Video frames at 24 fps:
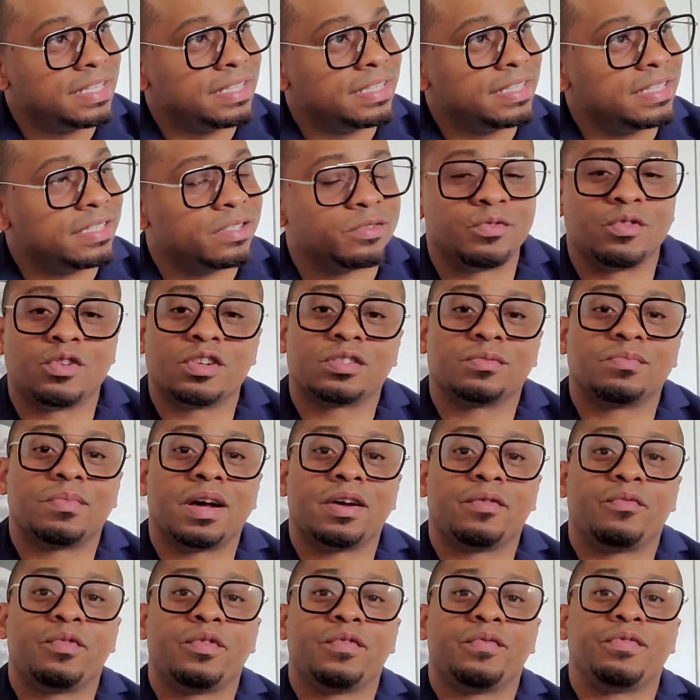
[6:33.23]
This was my
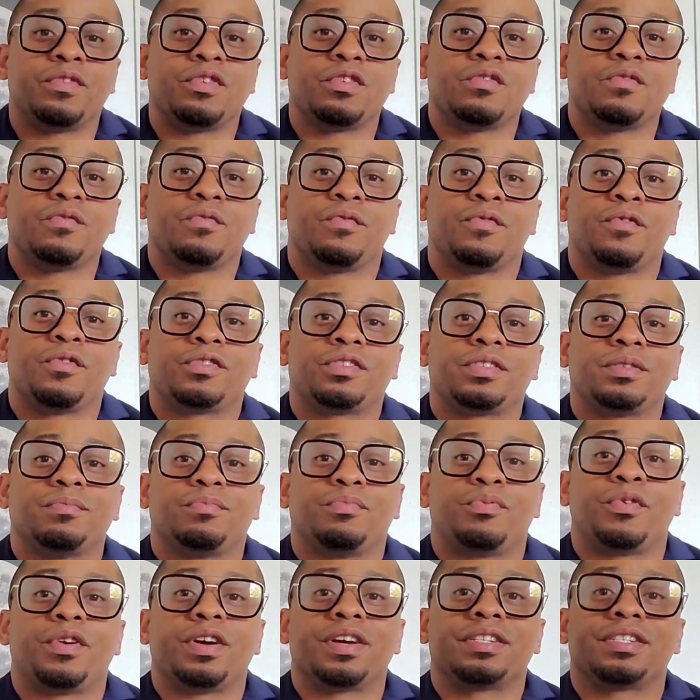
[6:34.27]
review and first
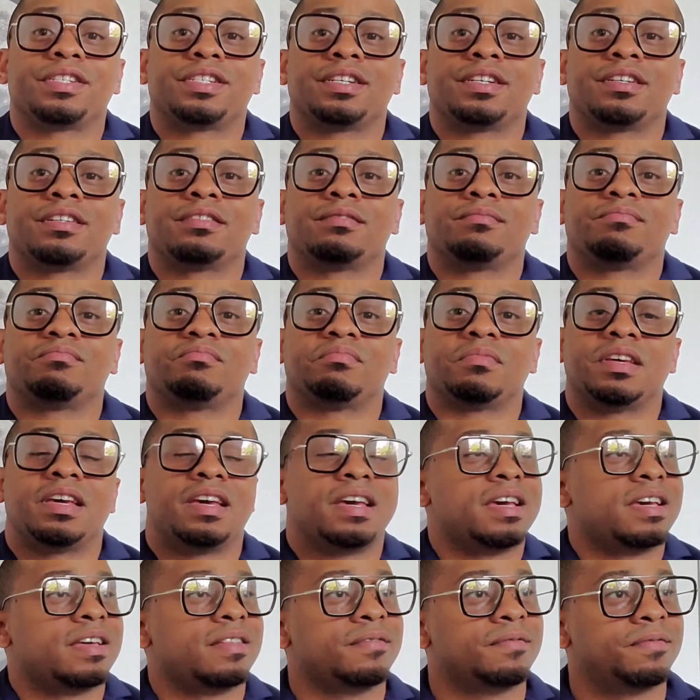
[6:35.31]
impression
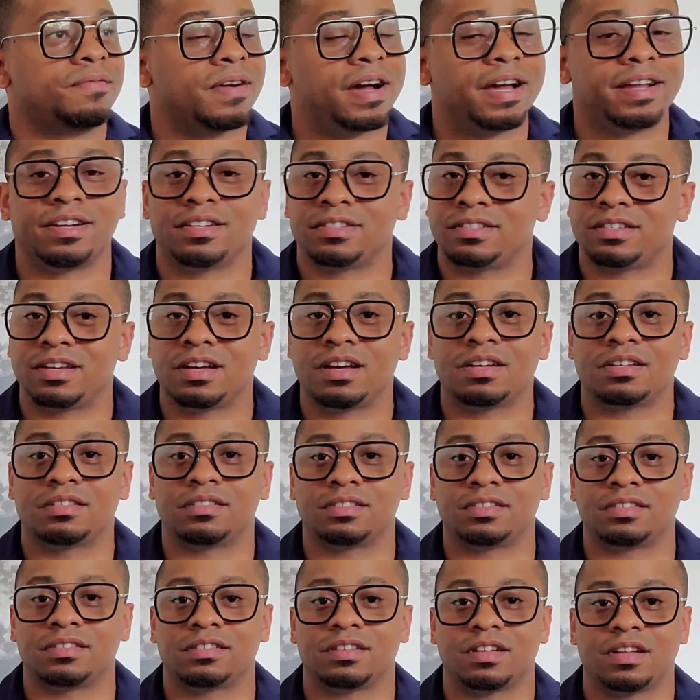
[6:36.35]
and final
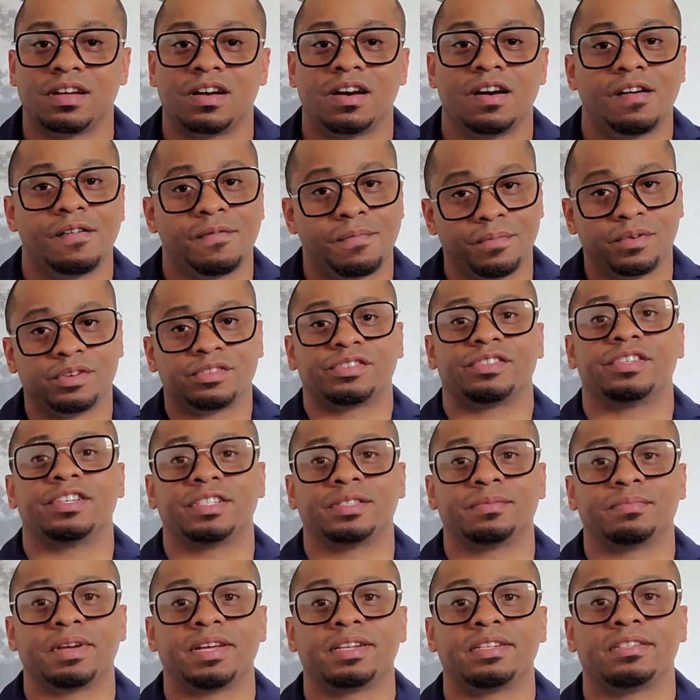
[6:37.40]
thoughts of
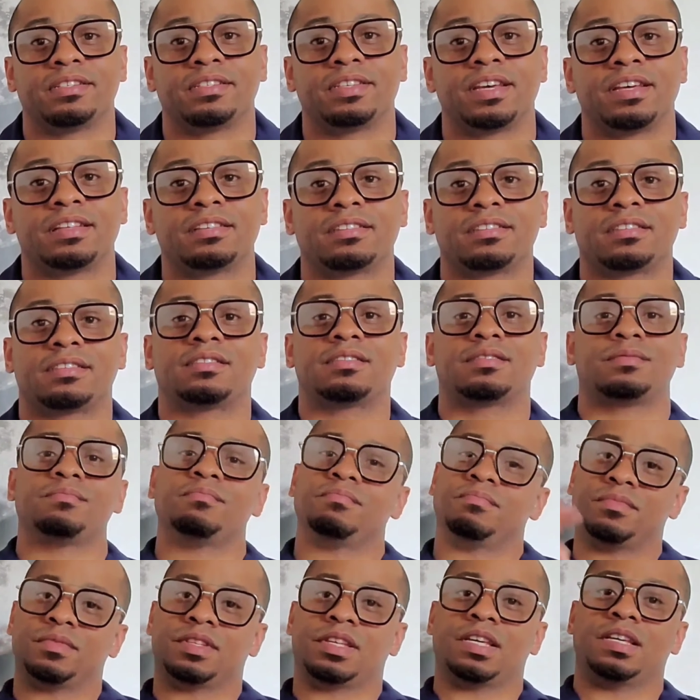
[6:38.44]
Mercedes-Benz Intense.
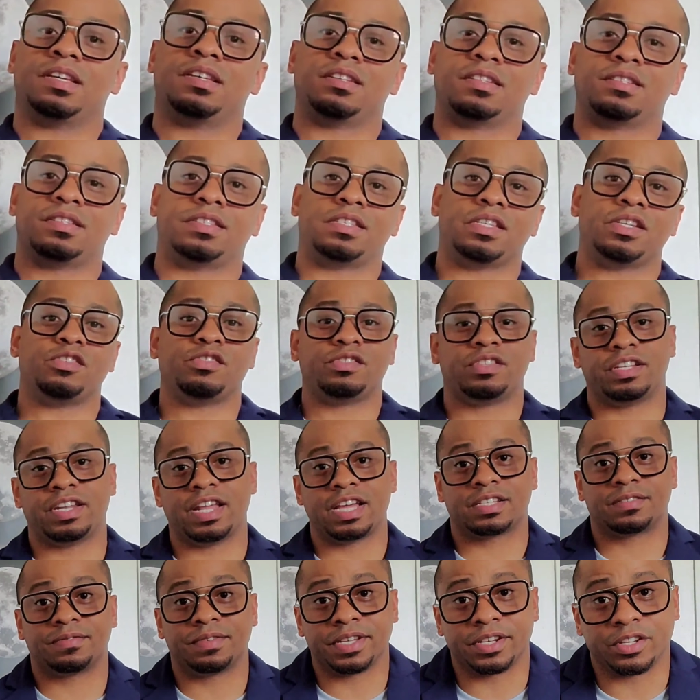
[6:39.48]
See you in the
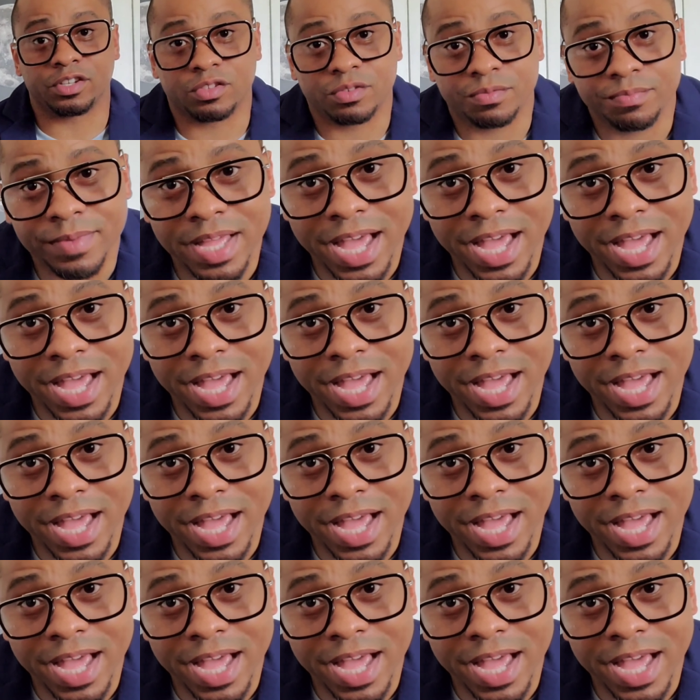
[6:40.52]
next video.